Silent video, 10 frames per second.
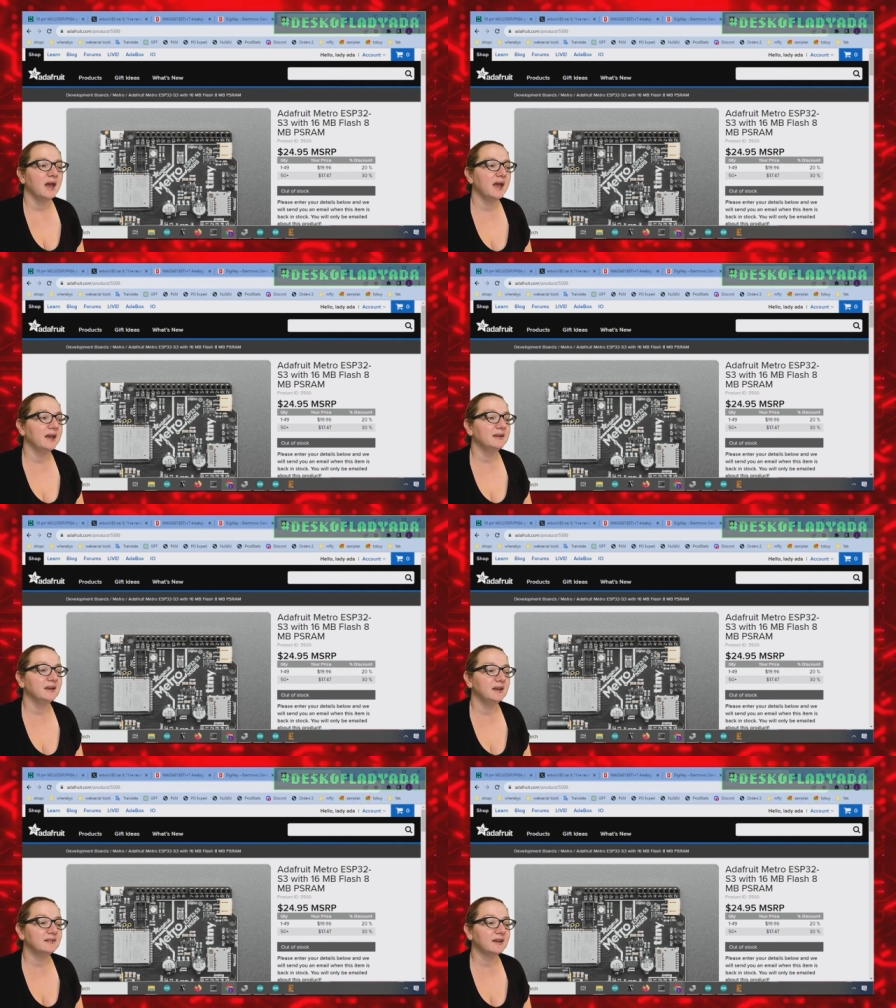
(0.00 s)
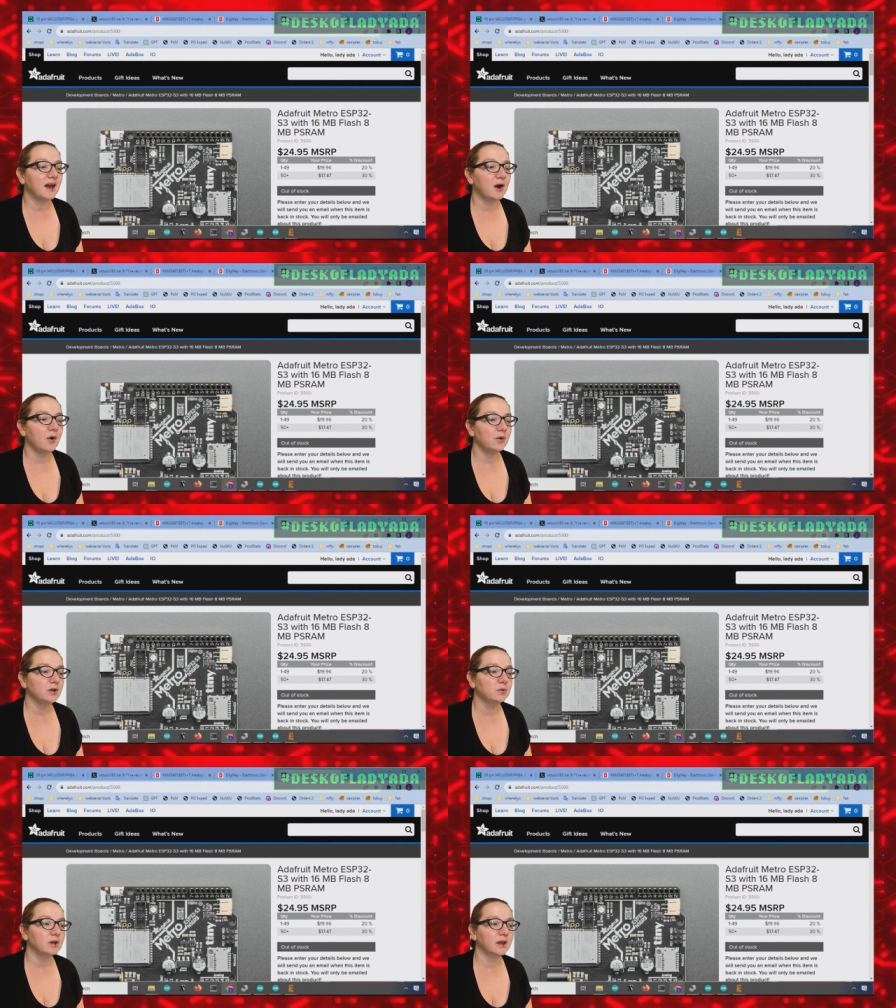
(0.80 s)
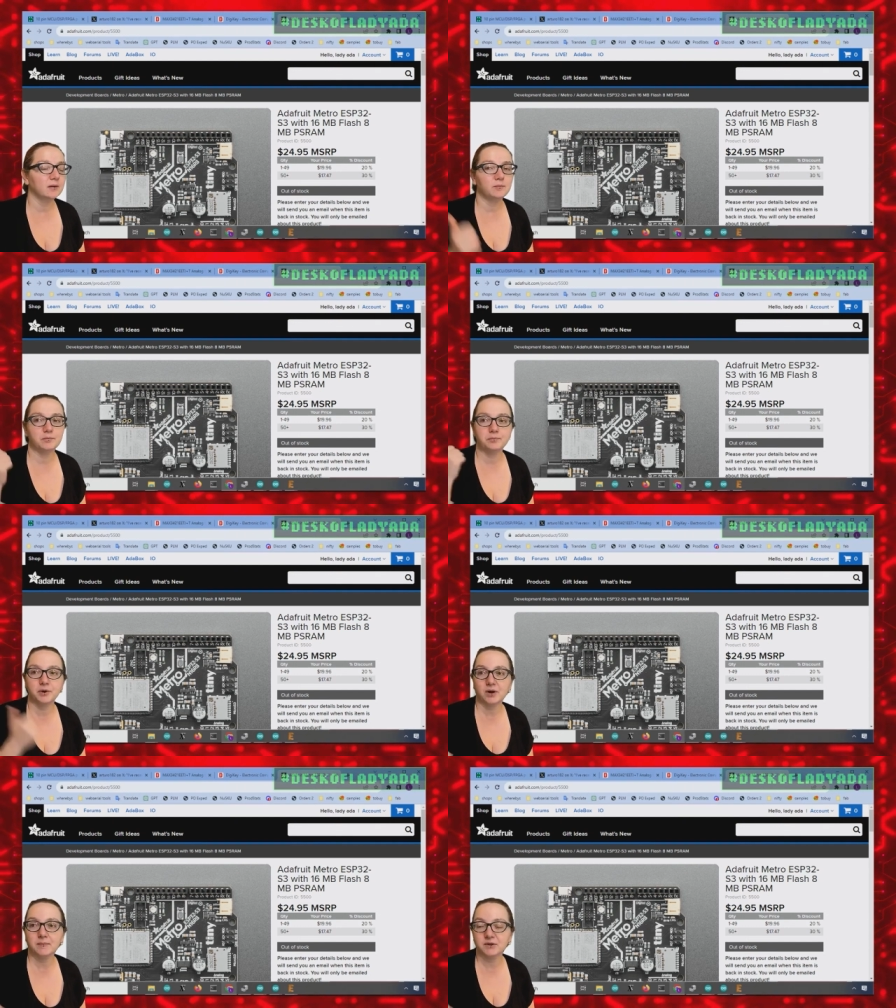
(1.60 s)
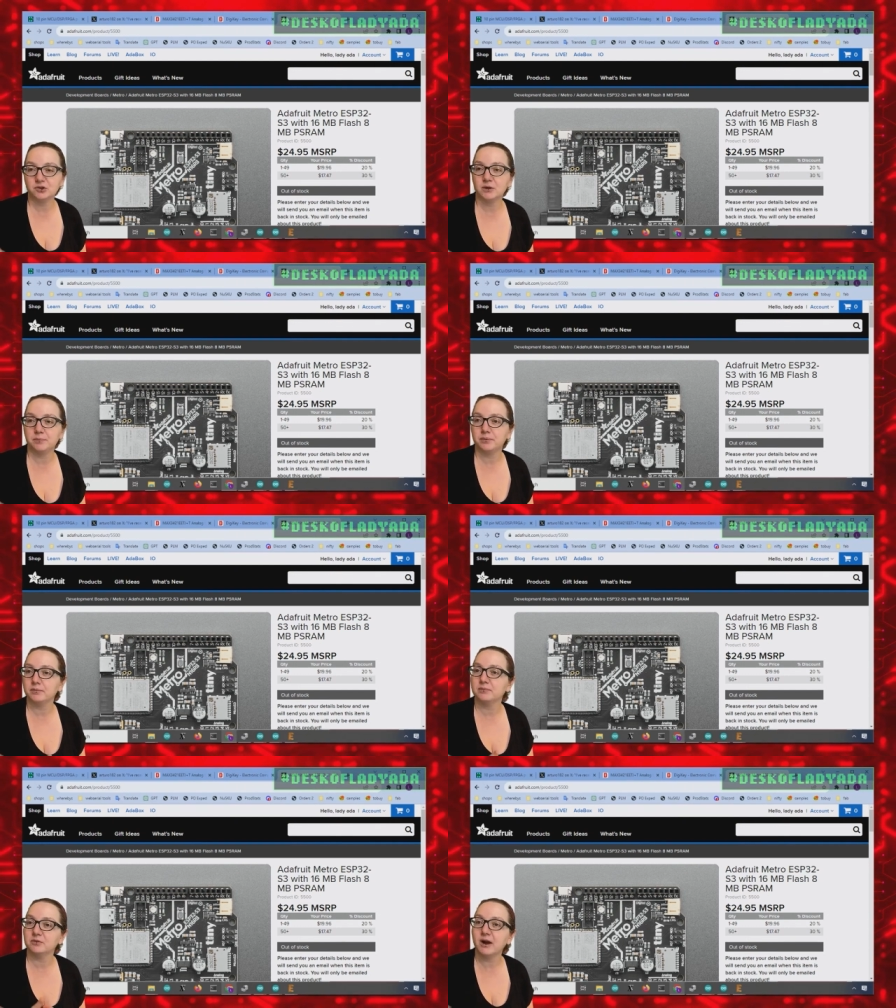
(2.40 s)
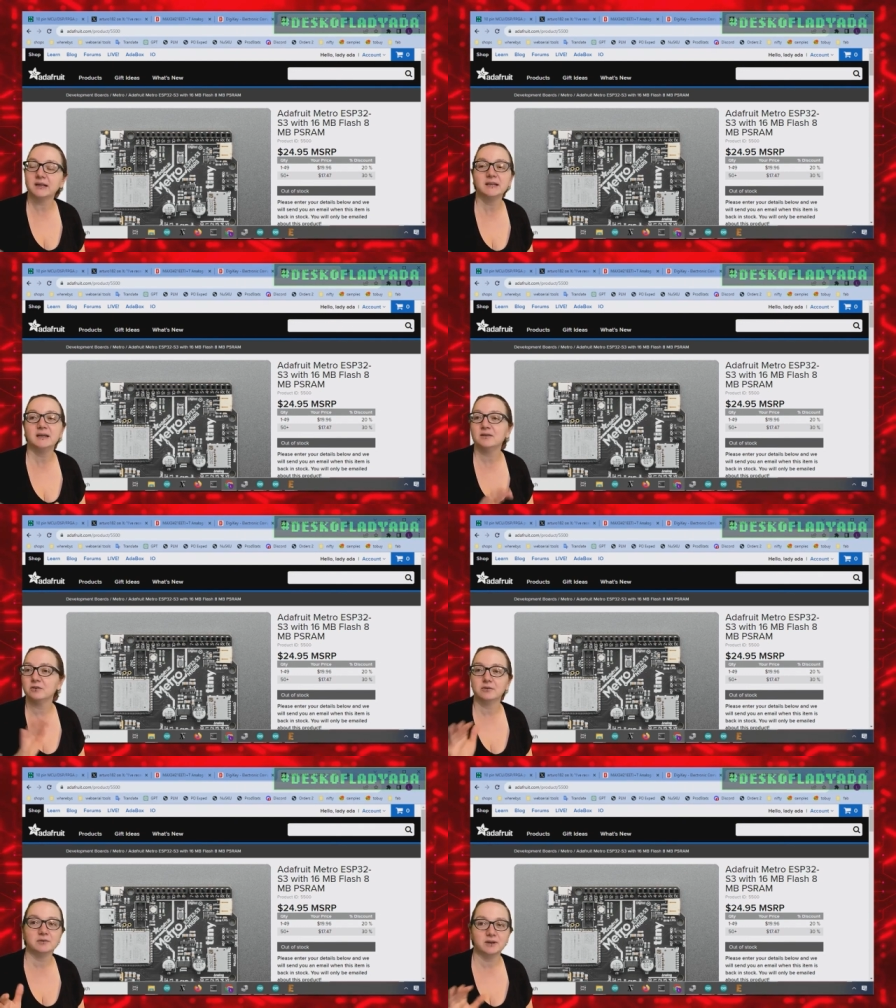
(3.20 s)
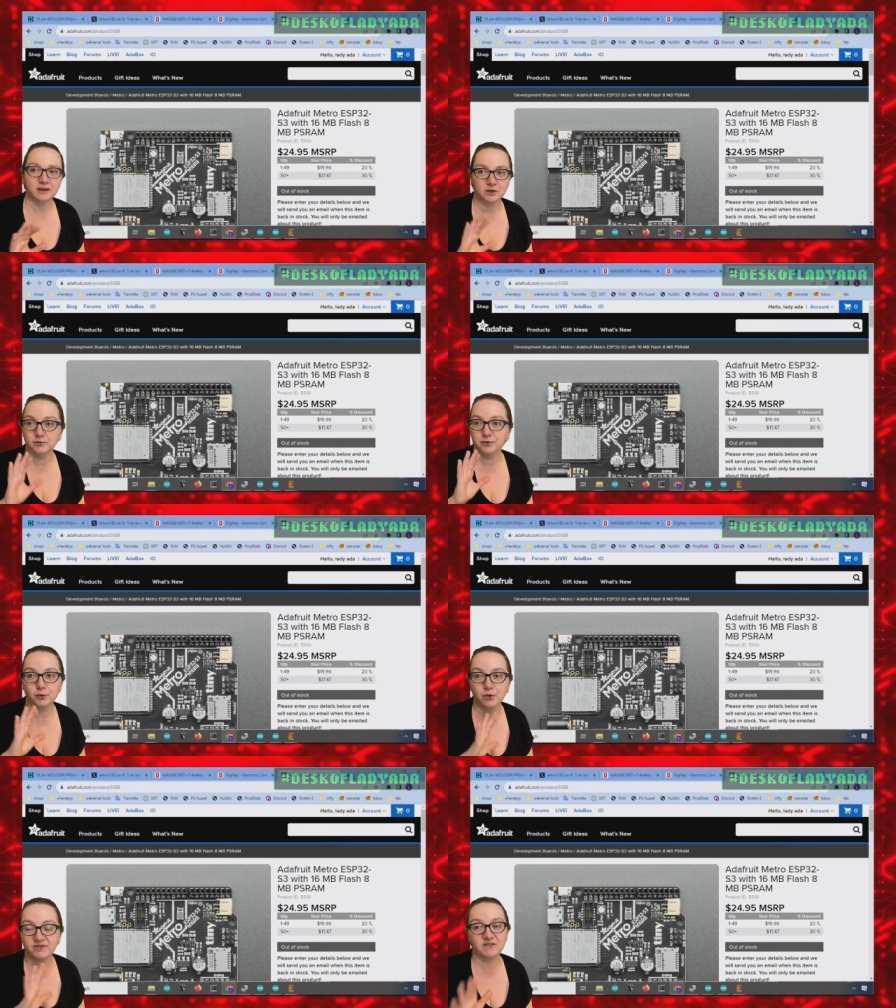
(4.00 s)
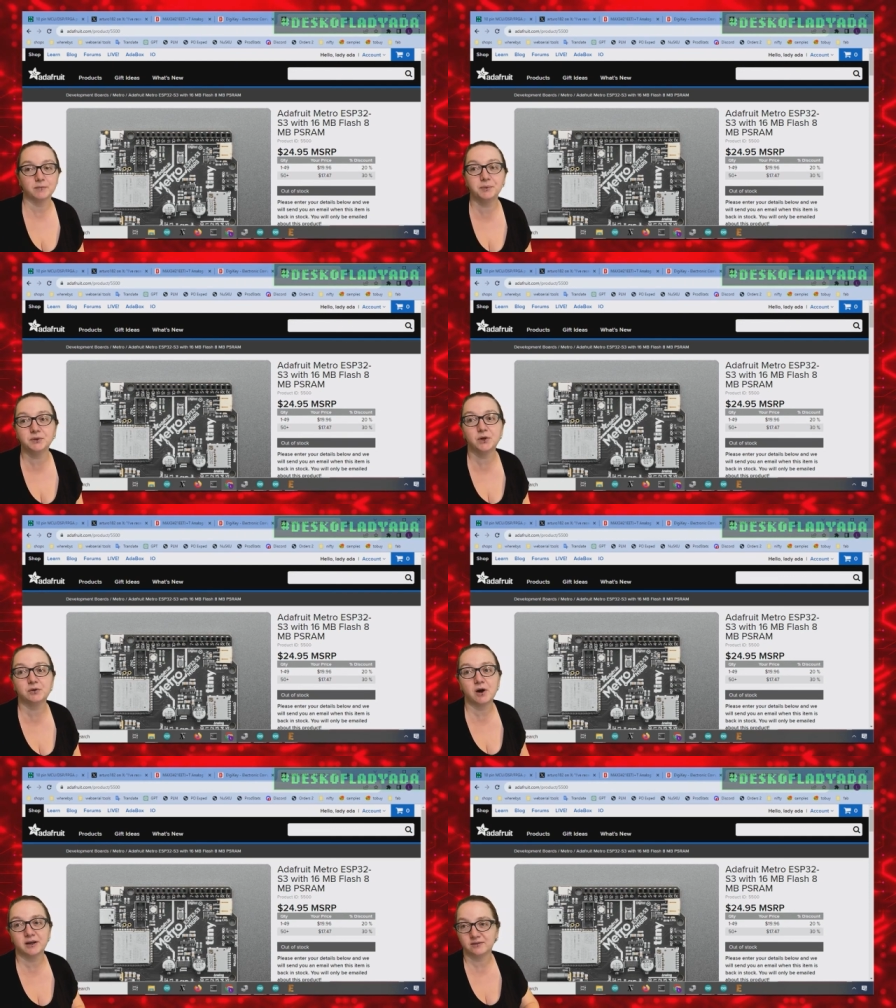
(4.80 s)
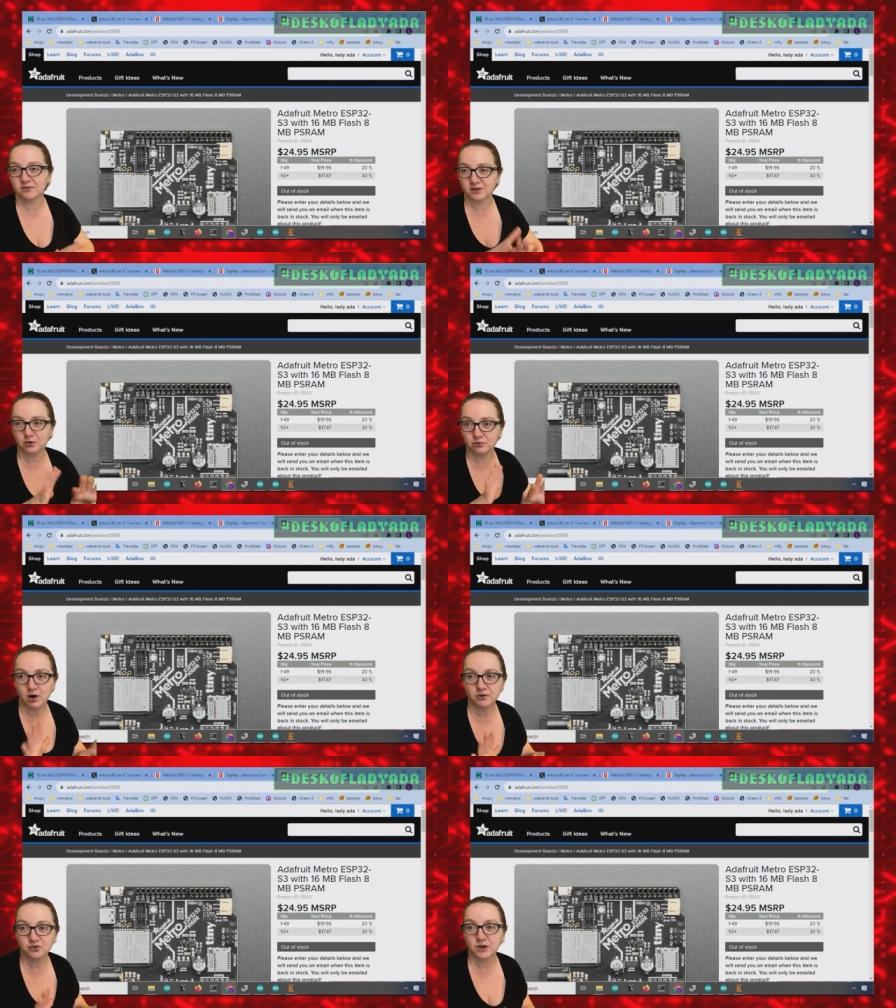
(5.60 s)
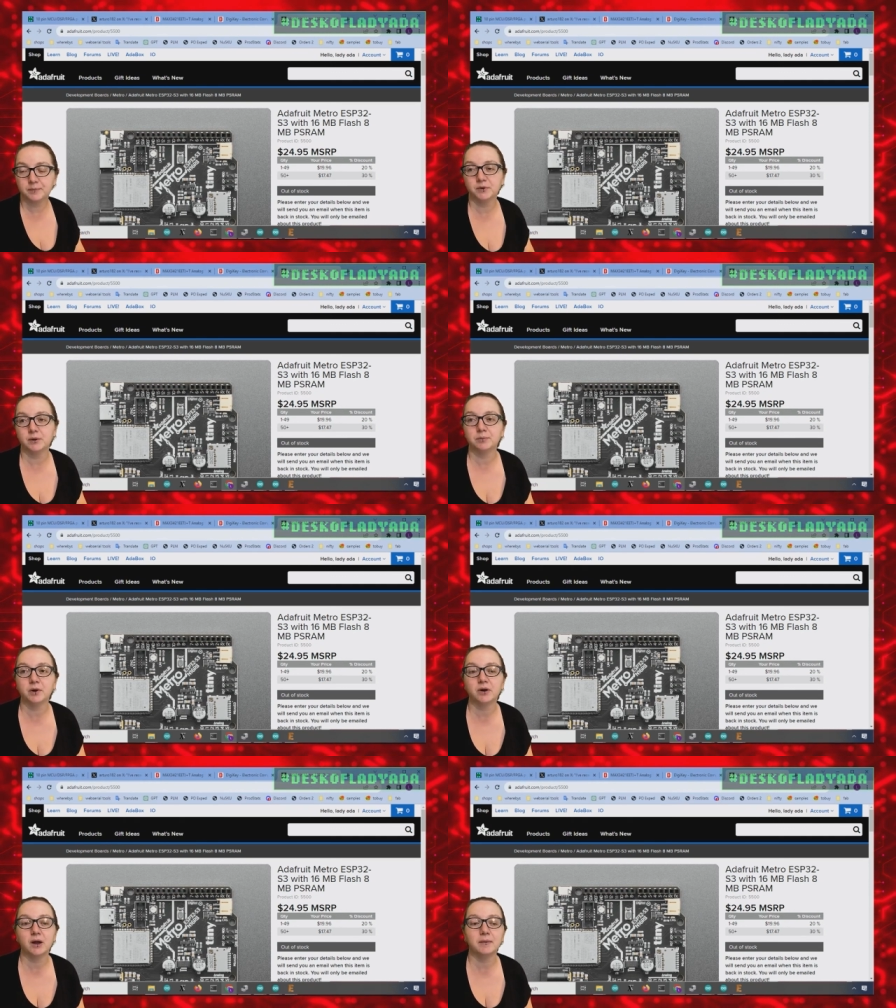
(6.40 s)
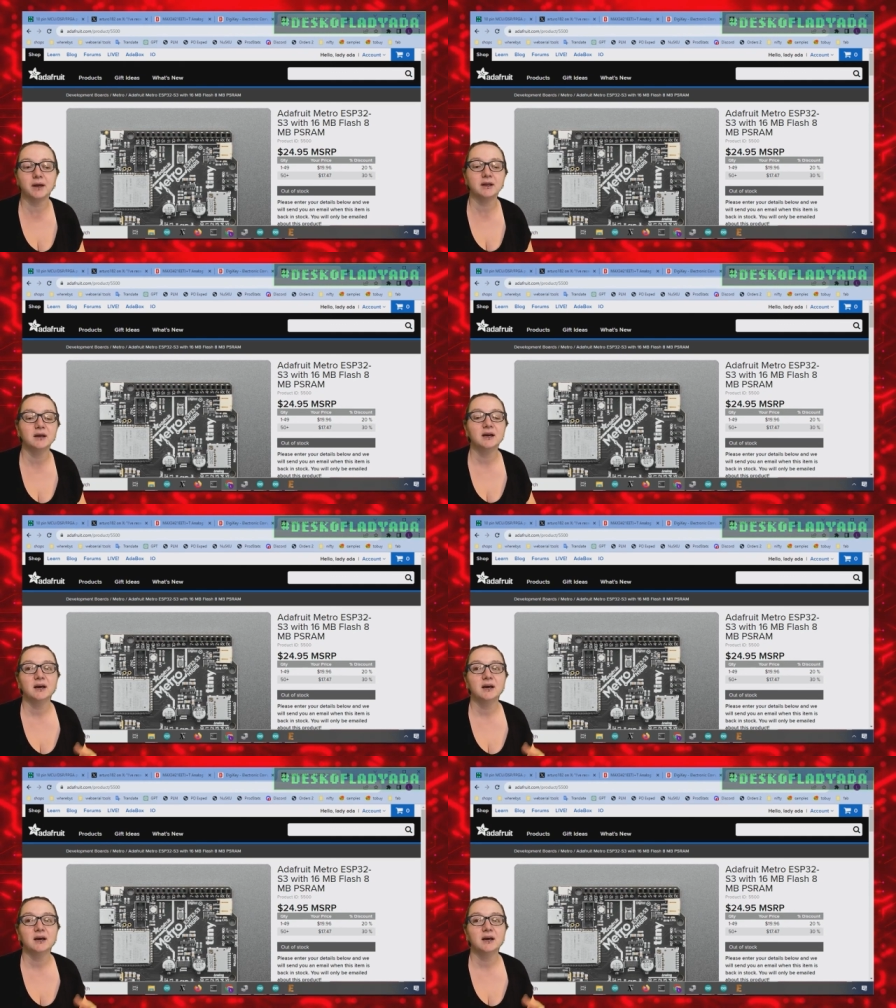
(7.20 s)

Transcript: And it's how you can program the chip directly. So like if you don't even have a bootloader on, it's just like a raw chip, you can program it.